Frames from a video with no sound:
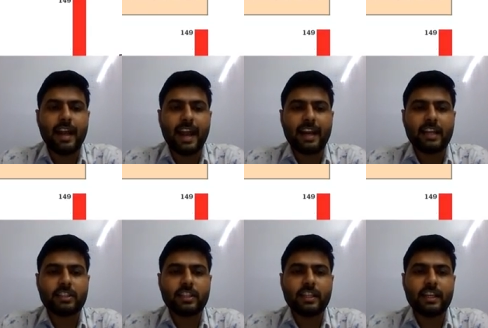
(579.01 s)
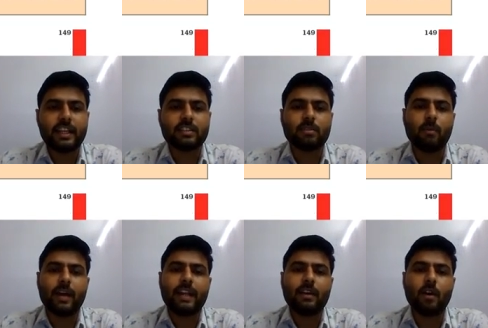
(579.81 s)
energy is
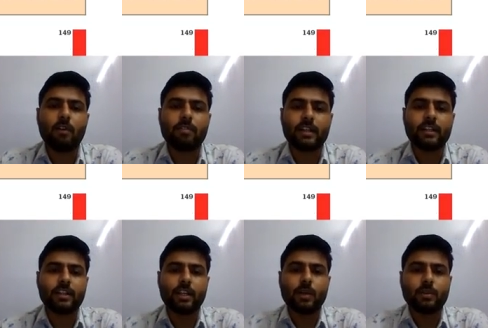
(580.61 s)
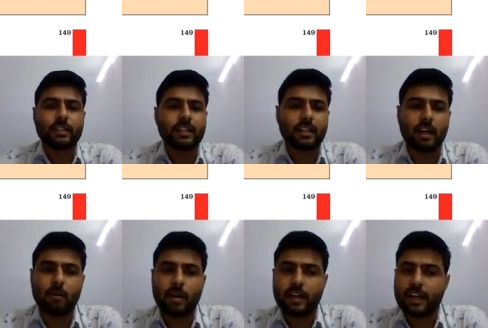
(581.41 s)
very often used in
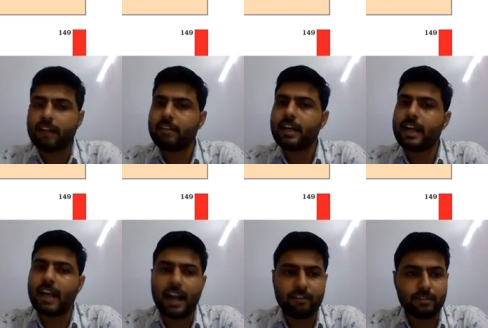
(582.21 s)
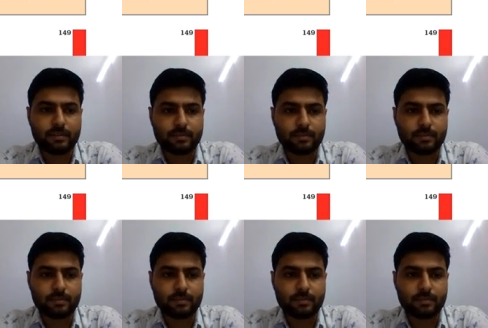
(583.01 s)
our everyday life,